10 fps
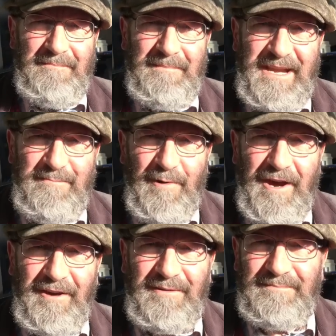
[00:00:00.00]

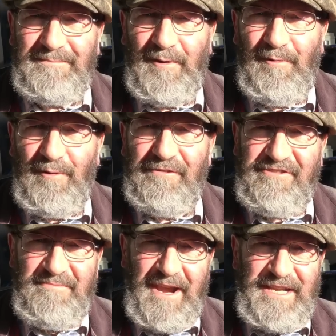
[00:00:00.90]
Meanwhile, all that
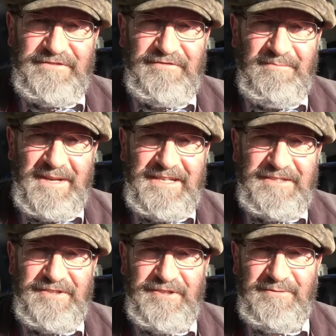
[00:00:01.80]
remains for me
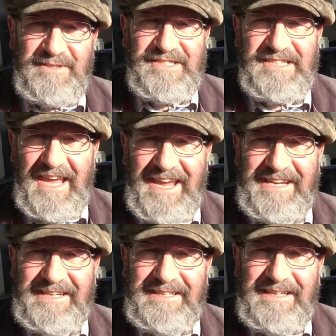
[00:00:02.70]
to do and
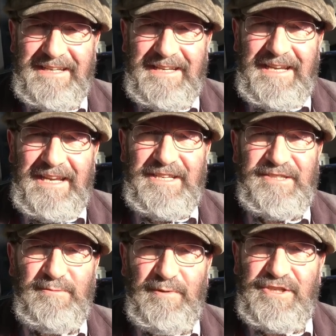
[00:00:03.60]
say is
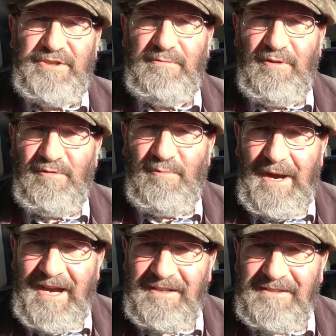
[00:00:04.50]
to wish you all
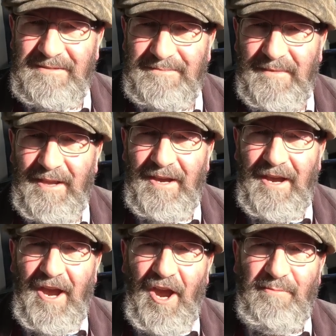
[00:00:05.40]
well.
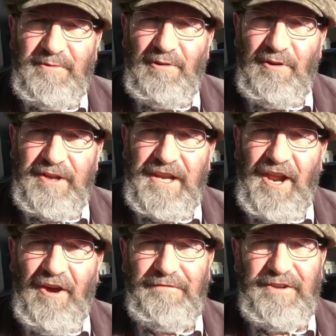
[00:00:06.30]
Hope you're looking
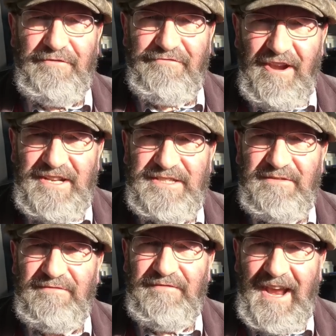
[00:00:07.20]
after your friends
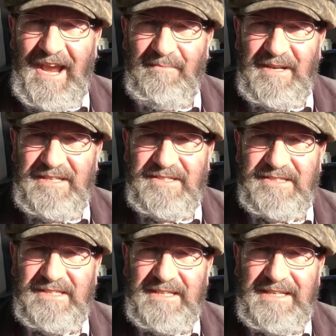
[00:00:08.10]
and families.